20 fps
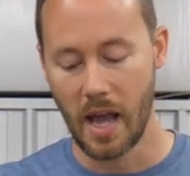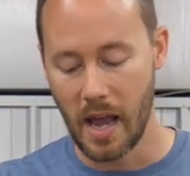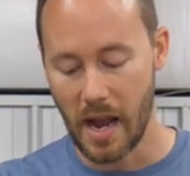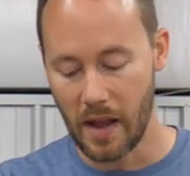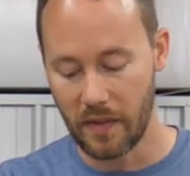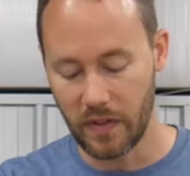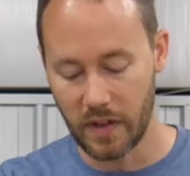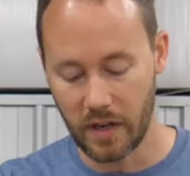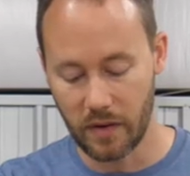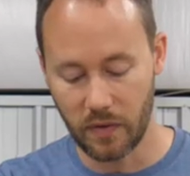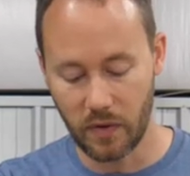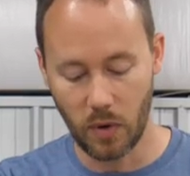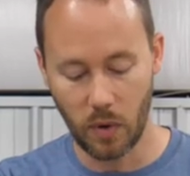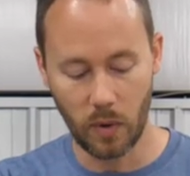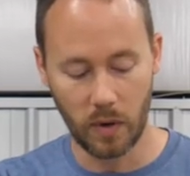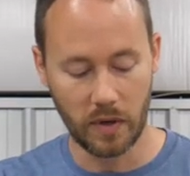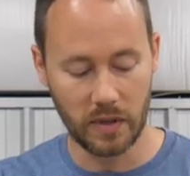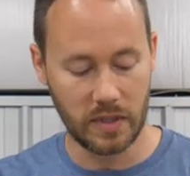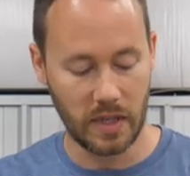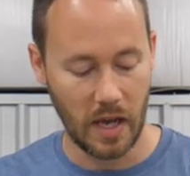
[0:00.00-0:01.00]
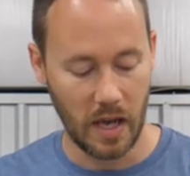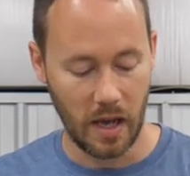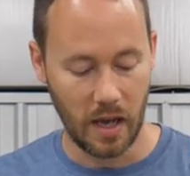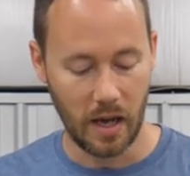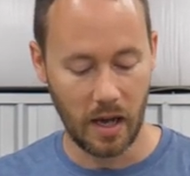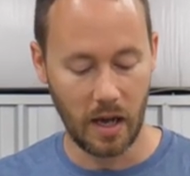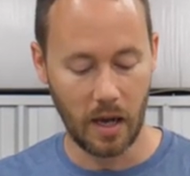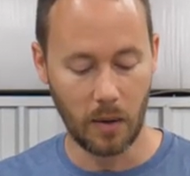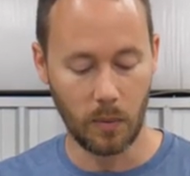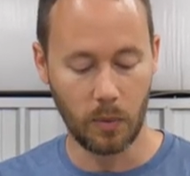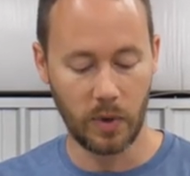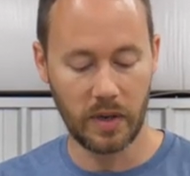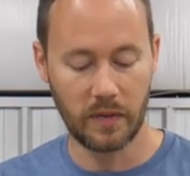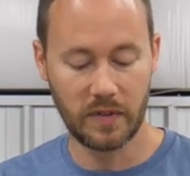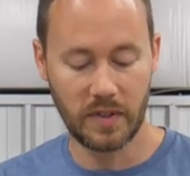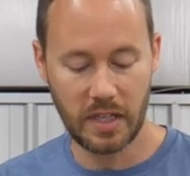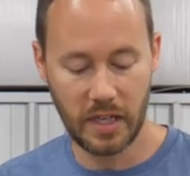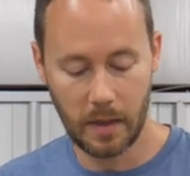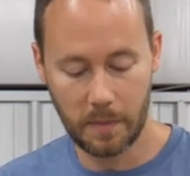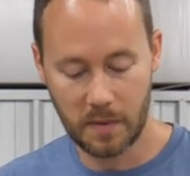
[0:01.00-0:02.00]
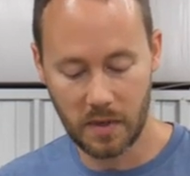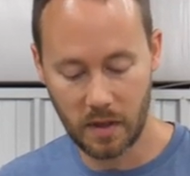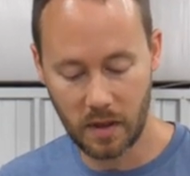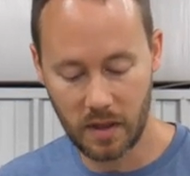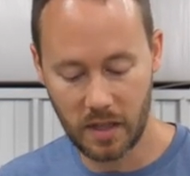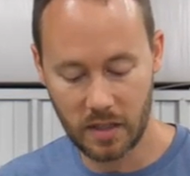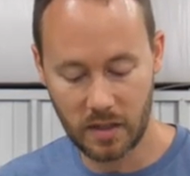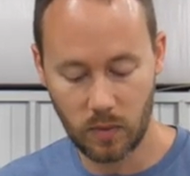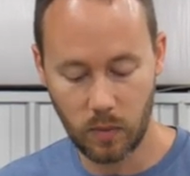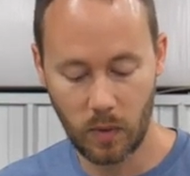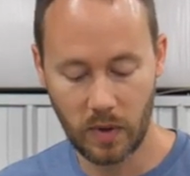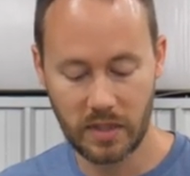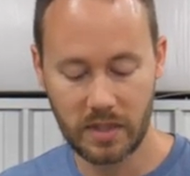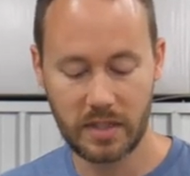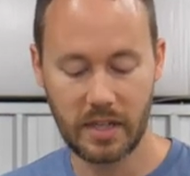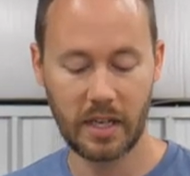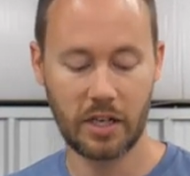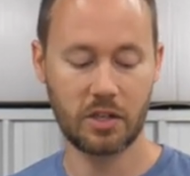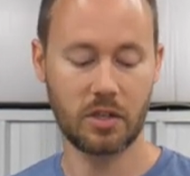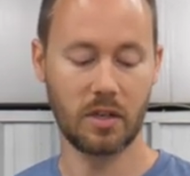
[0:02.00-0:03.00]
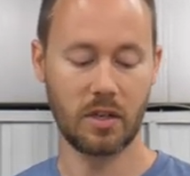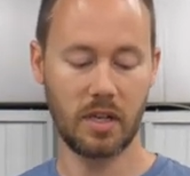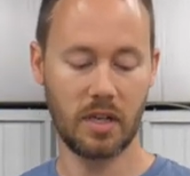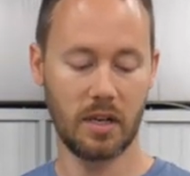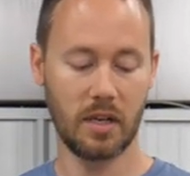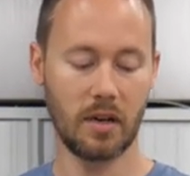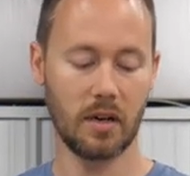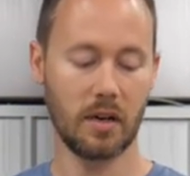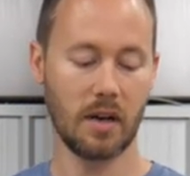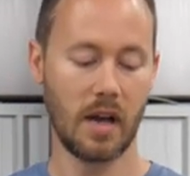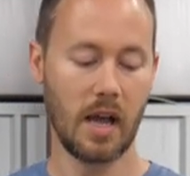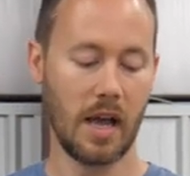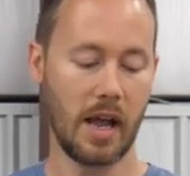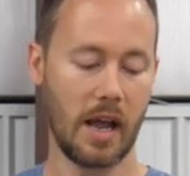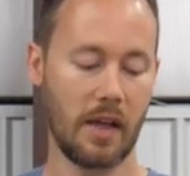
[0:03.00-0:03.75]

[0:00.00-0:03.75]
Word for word: And then of course uh, we've dipped this one section here